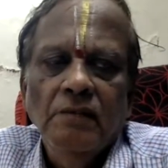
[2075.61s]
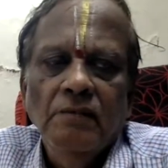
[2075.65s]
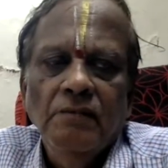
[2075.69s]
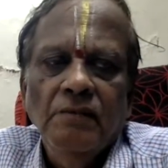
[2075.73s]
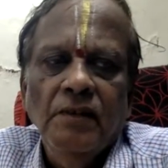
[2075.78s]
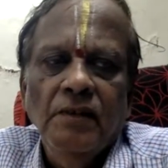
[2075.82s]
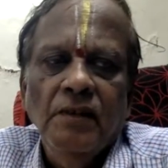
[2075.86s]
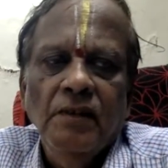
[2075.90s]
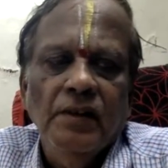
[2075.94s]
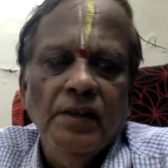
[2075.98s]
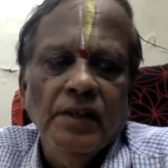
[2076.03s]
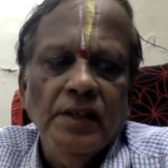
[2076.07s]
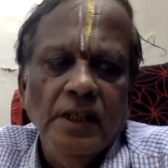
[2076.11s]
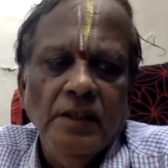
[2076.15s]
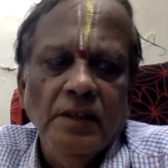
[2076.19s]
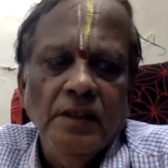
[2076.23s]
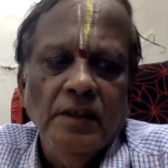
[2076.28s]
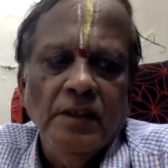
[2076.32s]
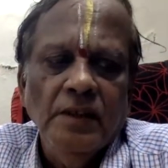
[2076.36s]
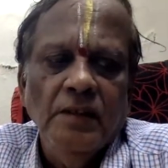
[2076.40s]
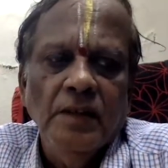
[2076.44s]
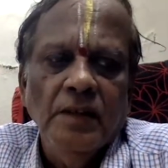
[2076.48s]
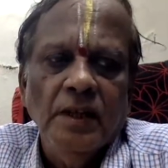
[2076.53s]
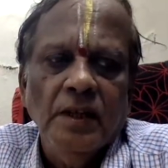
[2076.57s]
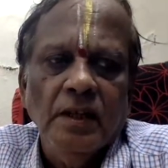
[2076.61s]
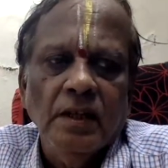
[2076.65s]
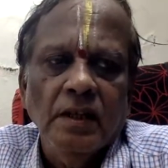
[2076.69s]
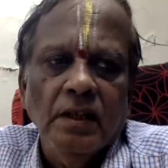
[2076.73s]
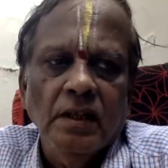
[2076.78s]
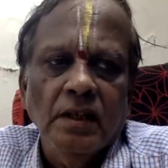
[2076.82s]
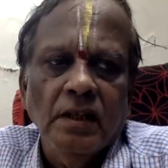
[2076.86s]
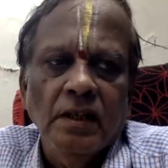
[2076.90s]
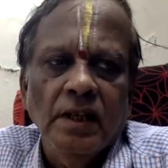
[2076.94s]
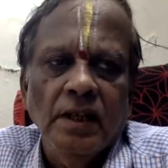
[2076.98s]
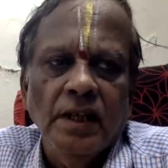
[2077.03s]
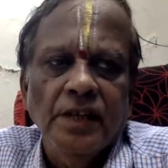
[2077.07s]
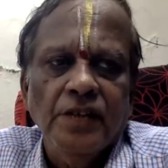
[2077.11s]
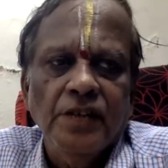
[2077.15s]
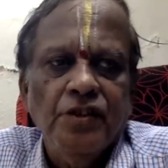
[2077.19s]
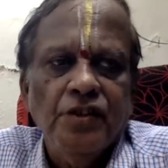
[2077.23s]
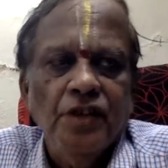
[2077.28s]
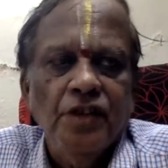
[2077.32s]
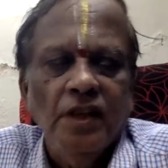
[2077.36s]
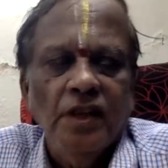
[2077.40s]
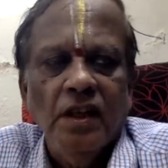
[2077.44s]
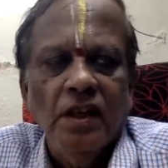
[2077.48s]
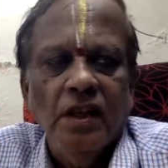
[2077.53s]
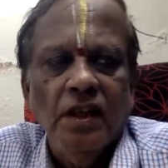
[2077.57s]
We will reserve our
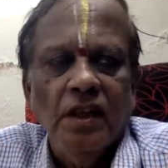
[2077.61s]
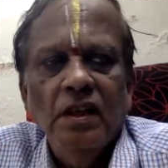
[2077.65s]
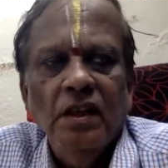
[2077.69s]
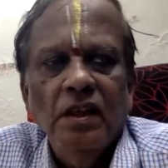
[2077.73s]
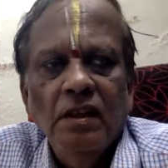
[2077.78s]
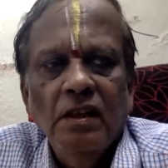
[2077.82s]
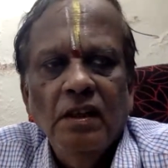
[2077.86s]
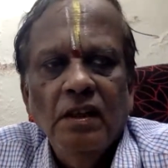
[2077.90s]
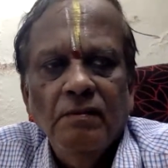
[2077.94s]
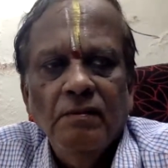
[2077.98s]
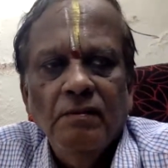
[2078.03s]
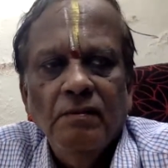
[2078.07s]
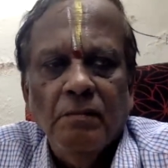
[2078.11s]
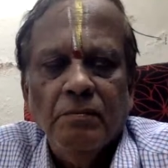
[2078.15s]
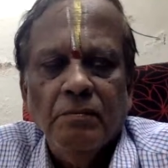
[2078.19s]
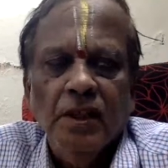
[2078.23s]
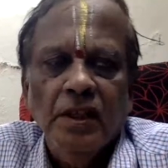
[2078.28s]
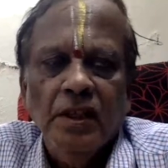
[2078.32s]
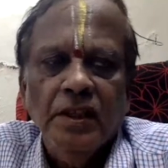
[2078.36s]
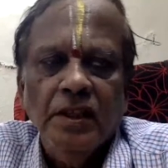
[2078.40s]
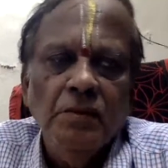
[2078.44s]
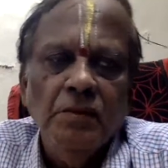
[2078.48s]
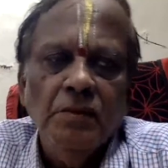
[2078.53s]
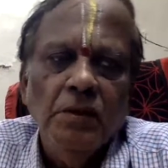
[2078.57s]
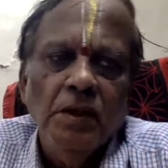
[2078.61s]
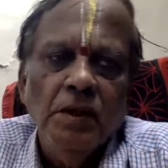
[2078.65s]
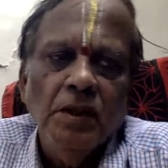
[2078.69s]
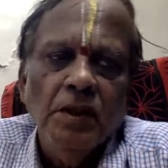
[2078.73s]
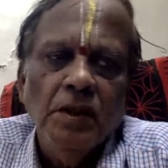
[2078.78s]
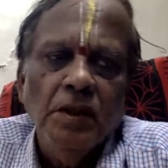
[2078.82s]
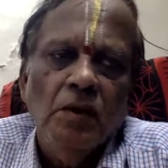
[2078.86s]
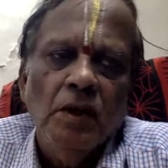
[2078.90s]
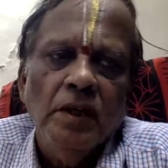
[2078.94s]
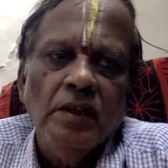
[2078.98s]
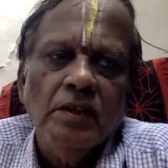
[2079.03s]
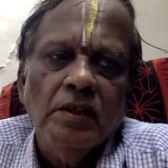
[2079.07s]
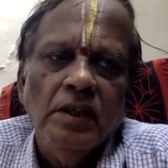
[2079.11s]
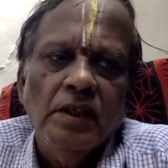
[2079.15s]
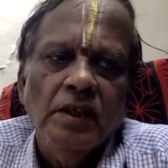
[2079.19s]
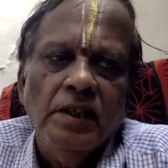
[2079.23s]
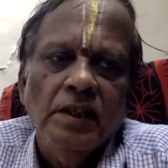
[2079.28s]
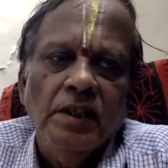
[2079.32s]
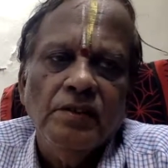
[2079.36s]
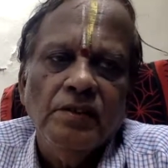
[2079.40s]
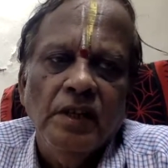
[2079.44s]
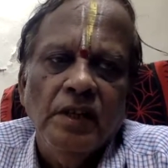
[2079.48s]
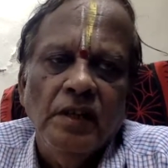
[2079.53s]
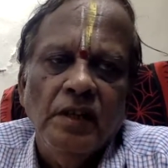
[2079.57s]
lecture from 31 to
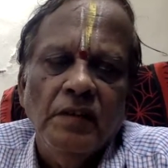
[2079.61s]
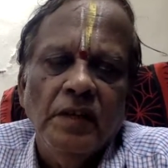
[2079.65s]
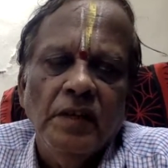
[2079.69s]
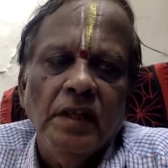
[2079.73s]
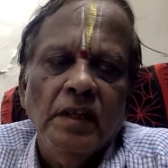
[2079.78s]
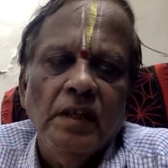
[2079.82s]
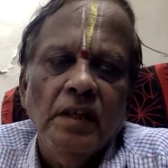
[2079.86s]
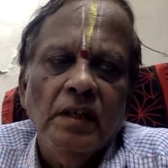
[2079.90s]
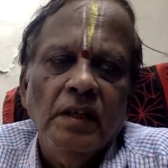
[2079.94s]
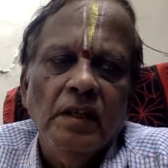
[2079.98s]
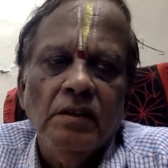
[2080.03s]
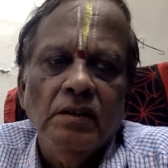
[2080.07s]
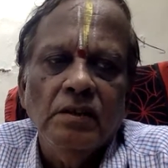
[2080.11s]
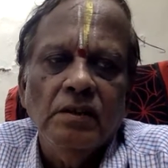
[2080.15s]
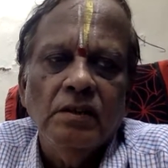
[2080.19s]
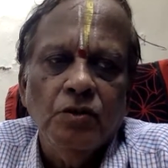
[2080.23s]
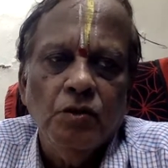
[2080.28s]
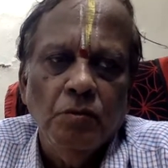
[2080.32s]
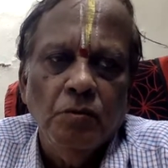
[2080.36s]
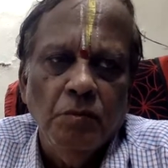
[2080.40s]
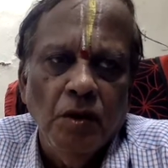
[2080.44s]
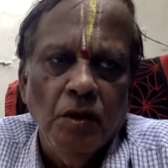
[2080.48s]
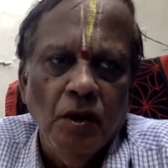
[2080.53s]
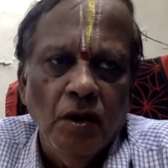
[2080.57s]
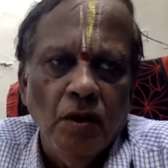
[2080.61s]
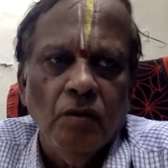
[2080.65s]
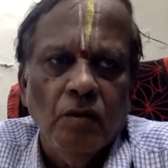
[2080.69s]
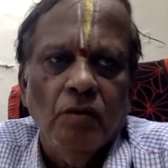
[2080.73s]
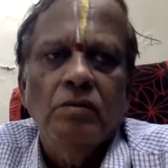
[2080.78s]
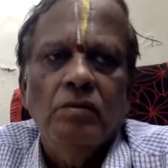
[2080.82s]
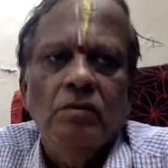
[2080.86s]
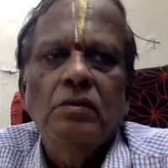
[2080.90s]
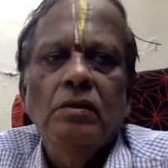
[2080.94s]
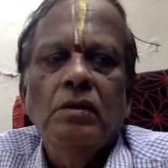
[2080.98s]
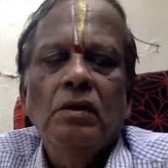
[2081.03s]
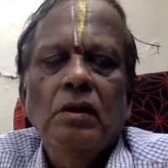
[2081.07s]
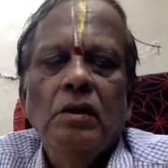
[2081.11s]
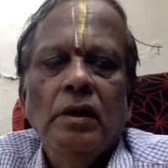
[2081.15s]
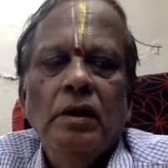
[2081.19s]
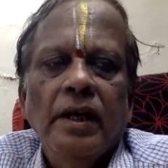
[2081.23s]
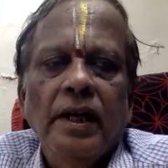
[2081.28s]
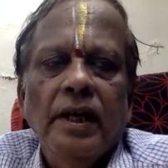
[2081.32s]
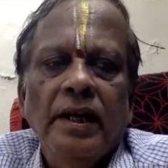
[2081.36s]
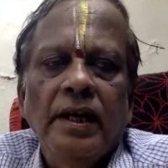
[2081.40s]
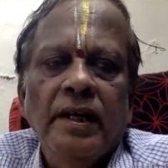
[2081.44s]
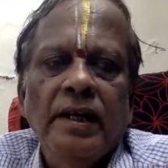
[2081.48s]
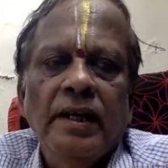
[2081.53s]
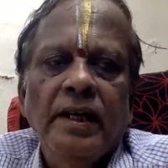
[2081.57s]
137 tomorrow.
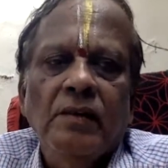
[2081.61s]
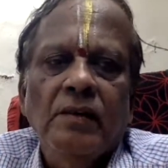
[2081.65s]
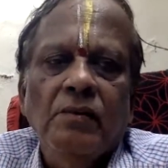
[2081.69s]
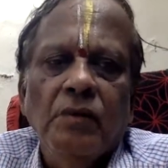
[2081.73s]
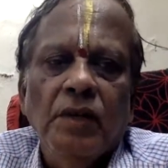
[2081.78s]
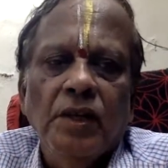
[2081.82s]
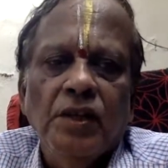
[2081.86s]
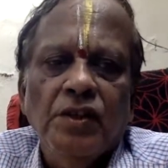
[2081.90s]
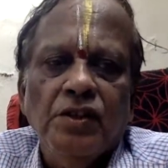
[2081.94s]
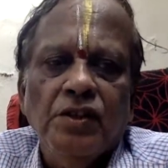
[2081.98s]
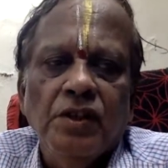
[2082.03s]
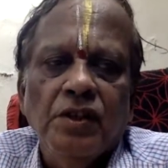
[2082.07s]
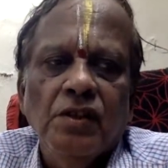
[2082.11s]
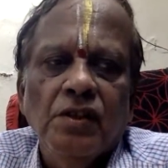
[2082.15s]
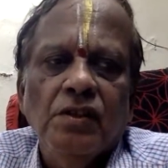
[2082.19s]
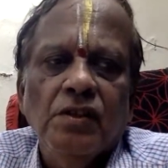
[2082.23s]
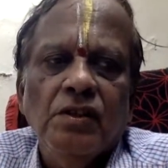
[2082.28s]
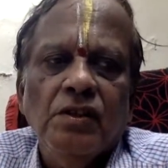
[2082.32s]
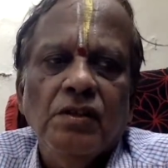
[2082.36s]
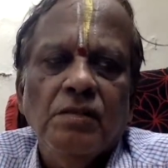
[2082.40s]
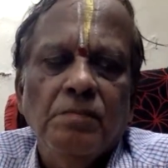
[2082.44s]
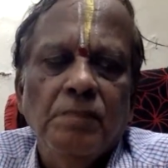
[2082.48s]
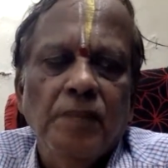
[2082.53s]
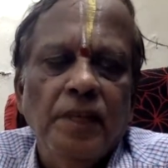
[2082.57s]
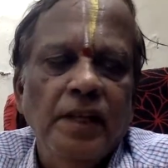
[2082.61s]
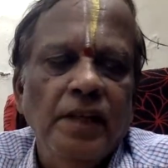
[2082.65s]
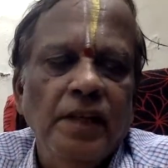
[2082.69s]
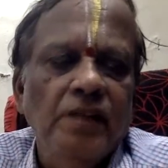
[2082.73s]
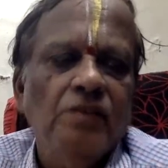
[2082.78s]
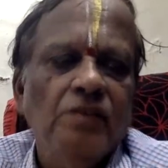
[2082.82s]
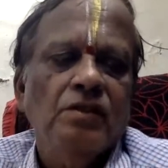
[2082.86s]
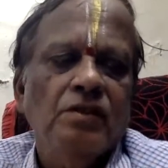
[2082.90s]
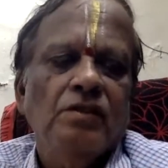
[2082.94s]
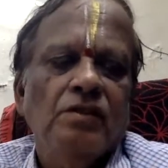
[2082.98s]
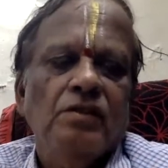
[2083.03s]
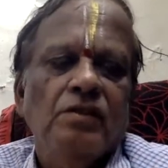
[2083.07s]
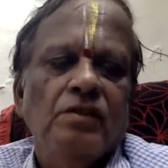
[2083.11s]
Any questions, please?